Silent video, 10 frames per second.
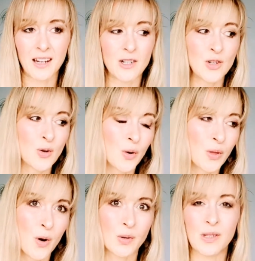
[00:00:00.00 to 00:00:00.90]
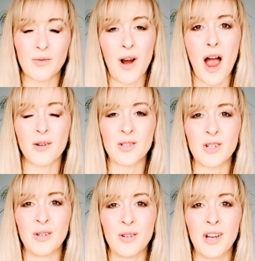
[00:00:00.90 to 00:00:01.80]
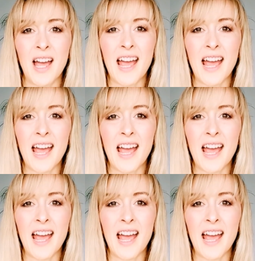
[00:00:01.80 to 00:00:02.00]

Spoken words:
Enjoy those around you